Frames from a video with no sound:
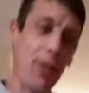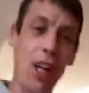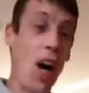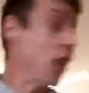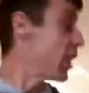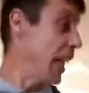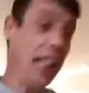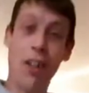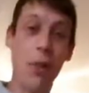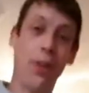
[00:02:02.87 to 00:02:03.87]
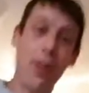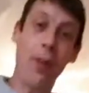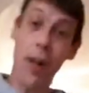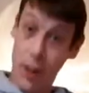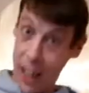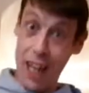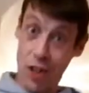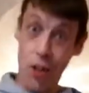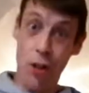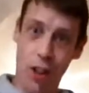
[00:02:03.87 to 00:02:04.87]
I've a lot of cleaning up to do, and I'm getting
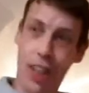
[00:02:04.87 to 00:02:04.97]
through